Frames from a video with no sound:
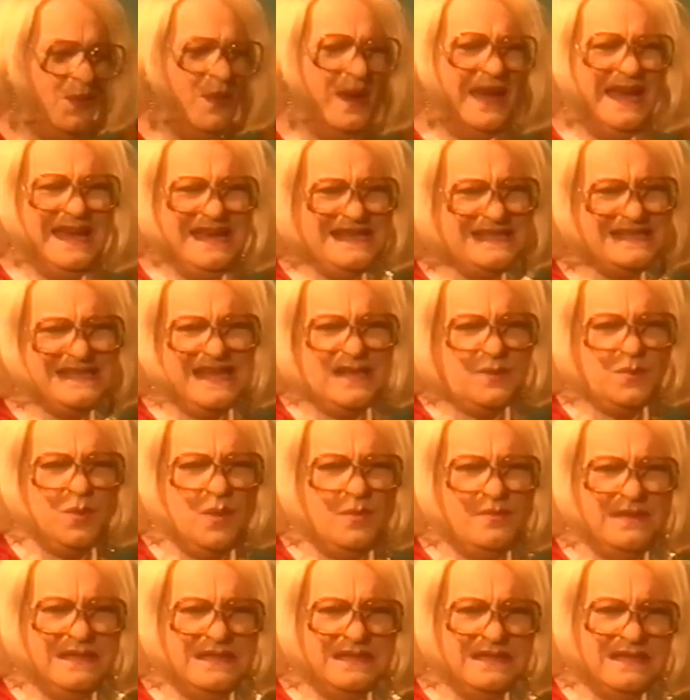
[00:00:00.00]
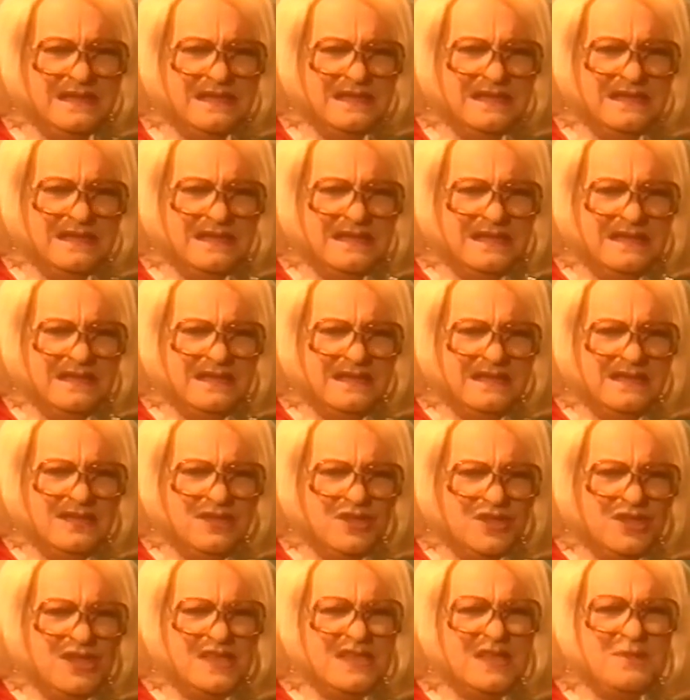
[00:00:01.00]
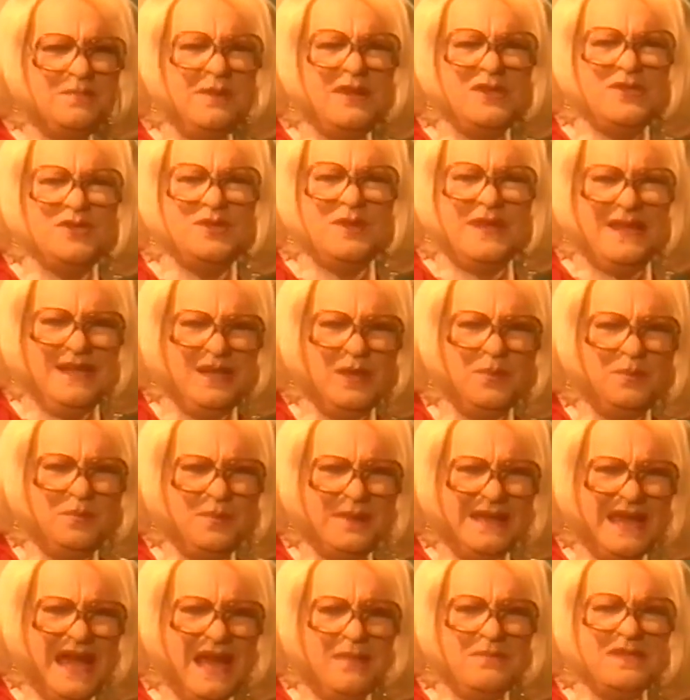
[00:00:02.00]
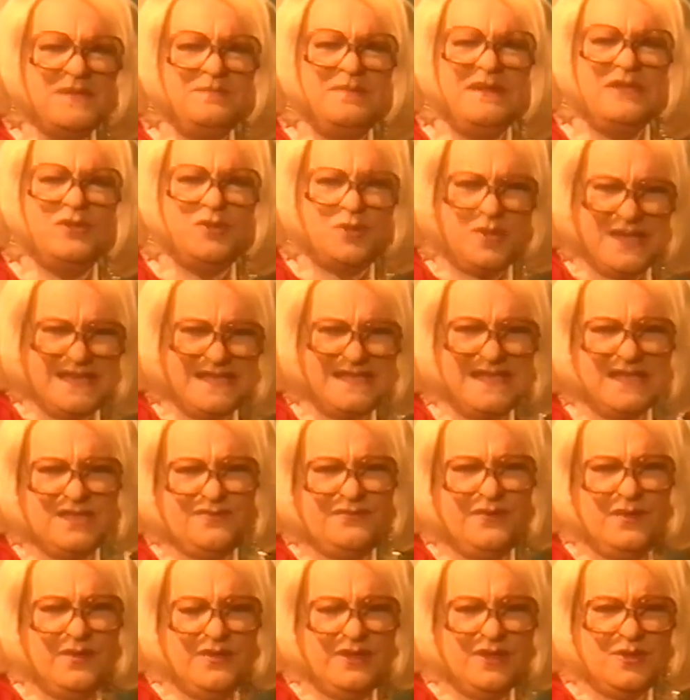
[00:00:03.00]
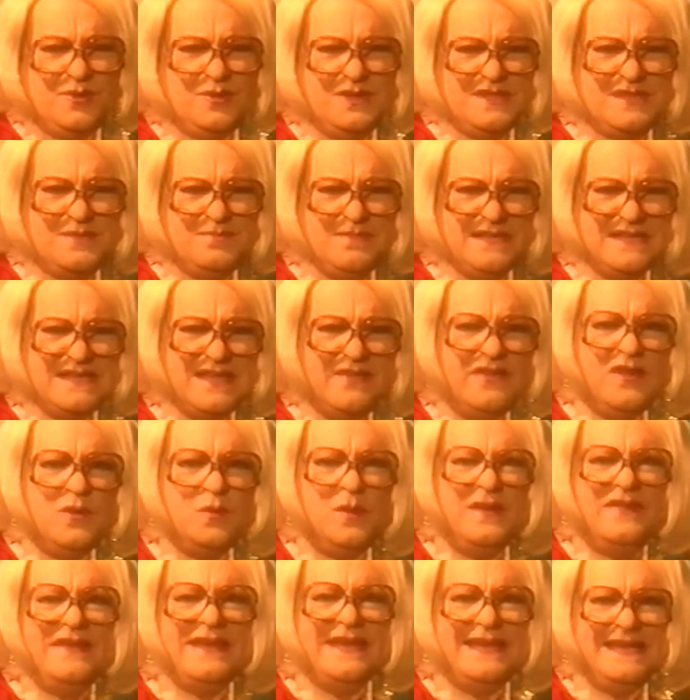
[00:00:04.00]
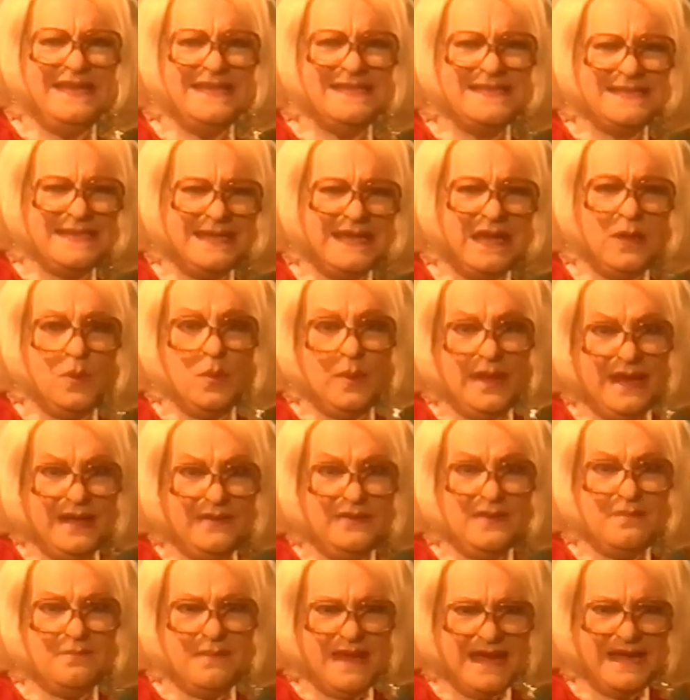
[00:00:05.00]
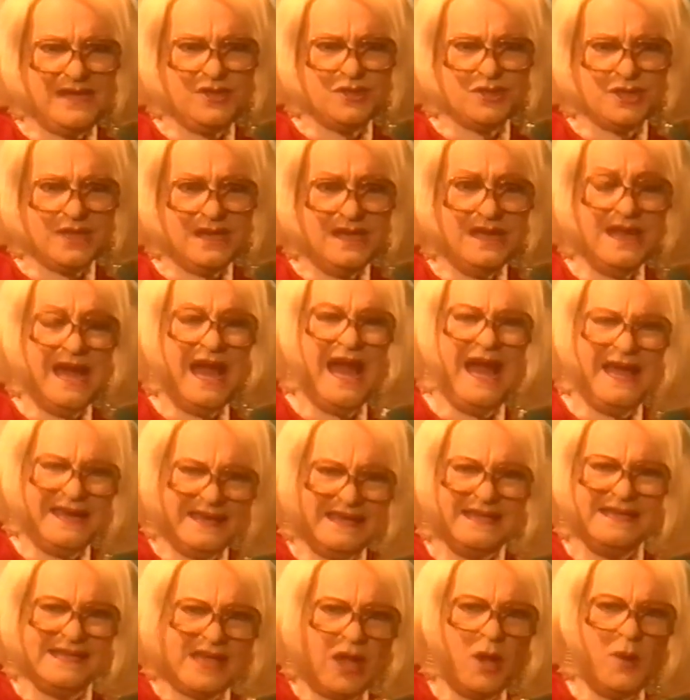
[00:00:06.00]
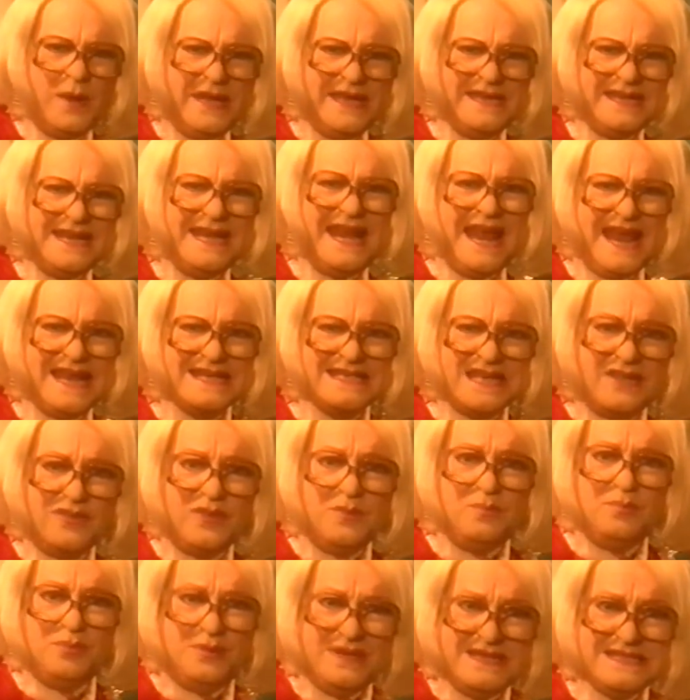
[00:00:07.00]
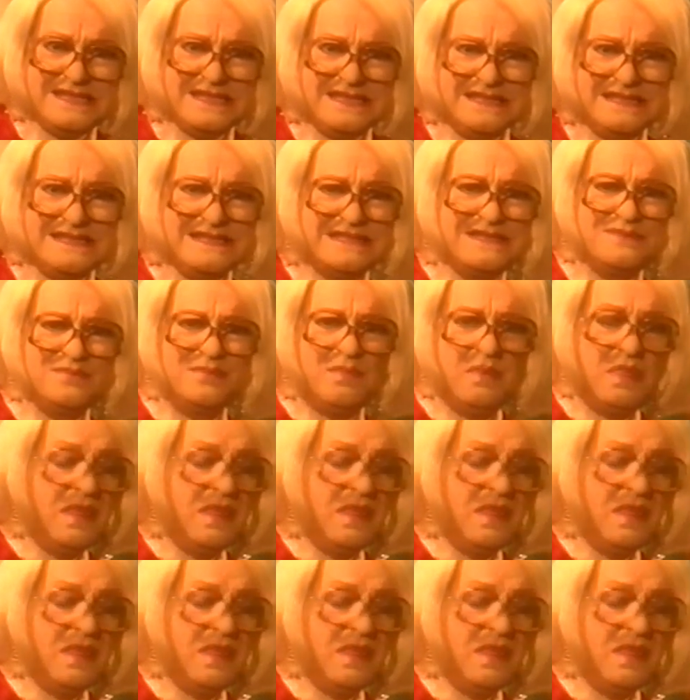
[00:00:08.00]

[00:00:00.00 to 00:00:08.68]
Where is that woman? She's supposed to help me. I must be dressed as Father Christmas so that when the kids sing Away in the Manger, I can go in and hand out the presents.